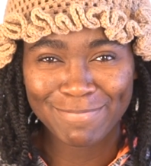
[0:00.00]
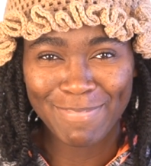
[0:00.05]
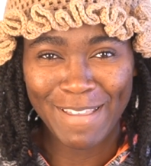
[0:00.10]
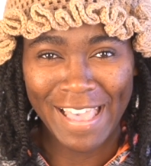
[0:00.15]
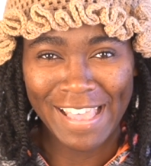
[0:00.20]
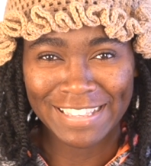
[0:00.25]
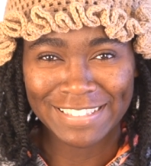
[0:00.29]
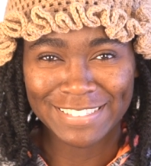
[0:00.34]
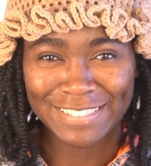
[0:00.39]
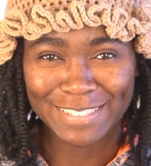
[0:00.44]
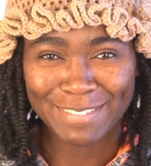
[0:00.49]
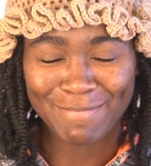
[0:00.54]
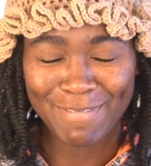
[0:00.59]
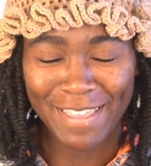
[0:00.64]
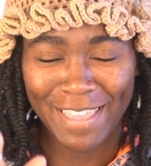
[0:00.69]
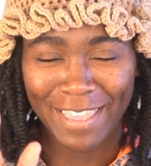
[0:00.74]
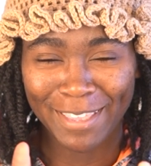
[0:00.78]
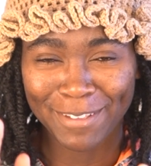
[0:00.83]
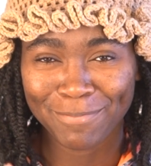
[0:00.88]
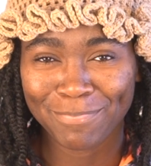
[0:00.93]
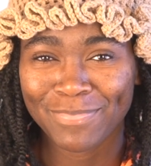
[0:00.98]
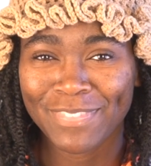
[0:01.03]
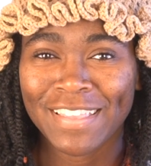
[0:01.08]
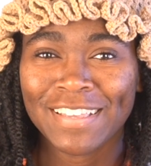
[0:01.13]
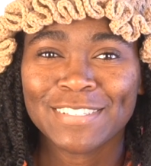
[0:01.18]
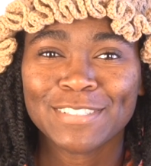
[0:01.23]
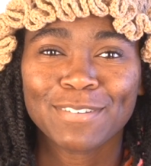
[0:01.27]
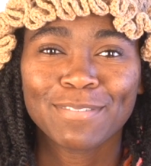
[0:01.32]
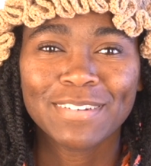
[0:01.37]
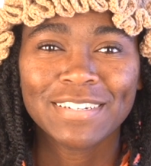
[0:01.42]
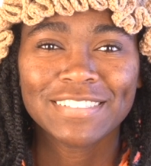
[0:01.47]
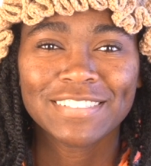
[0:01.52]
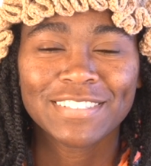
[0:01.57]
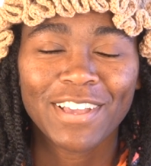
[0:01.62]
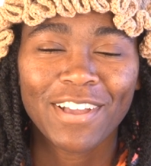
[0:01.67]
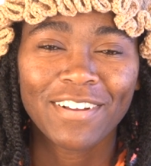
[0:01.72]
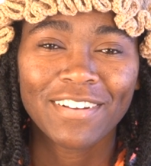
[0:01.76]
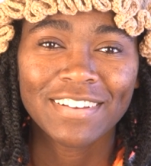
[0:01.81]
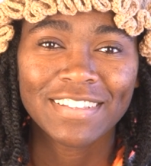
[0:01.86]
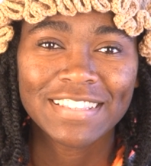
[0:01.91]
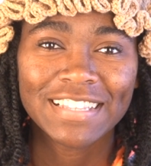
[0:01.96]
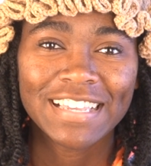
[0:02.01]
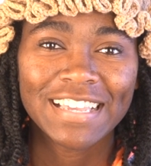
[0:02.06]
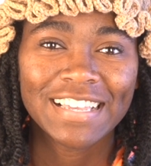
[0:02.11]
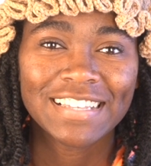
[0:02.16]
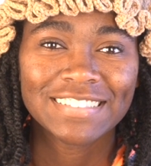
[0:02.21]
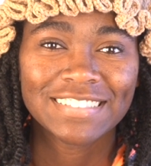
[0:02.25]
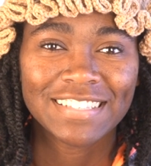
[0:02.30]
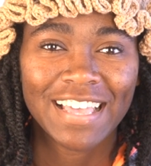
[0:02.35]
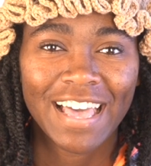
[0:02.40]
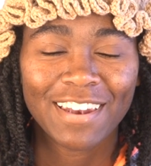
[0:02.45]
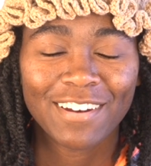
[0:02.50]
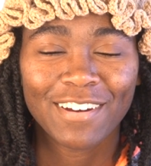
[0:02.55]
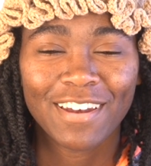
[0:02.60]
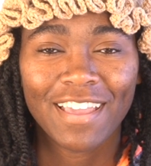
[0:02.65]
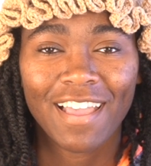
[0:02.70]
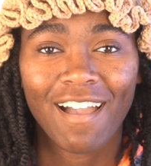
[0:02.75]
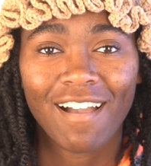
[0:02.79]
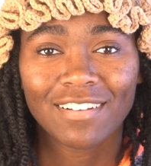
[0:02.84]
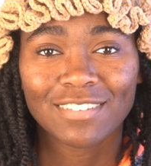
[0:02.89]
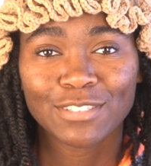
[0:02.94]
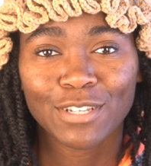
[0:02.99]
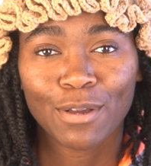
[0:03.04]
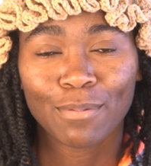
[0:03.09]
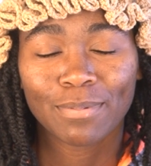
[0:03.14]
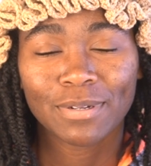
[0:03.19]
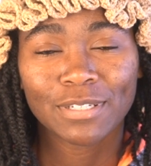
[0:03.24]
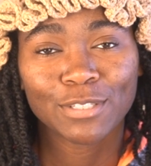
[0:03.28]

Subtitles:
past me. So it is currently Saturday, October